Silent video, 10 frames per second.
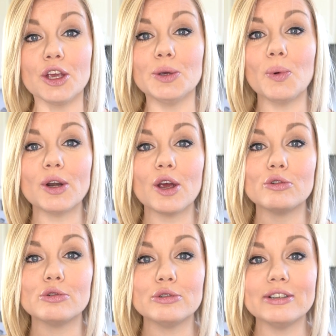you want
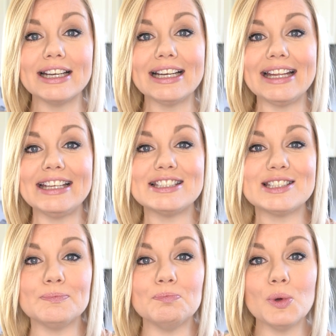a really
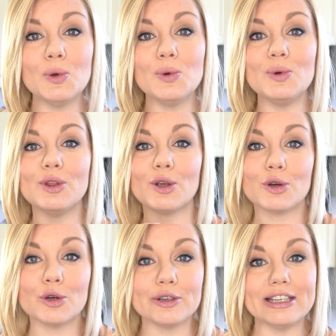smooth,
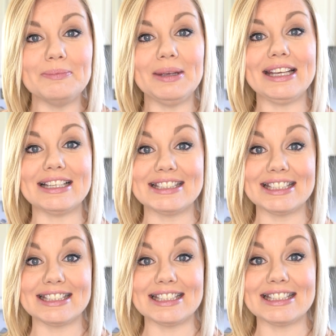creamy
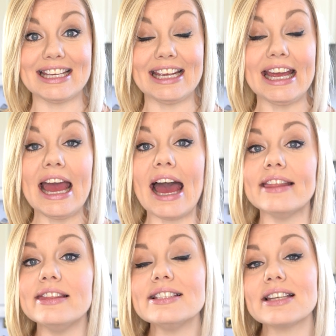consistency.
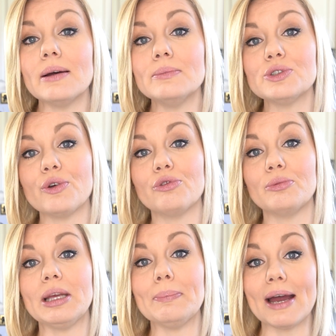And this comes
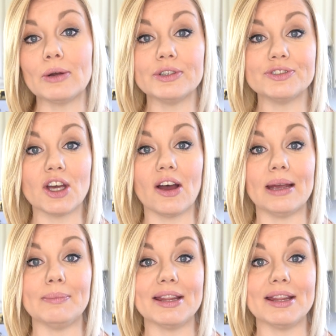from the amount of time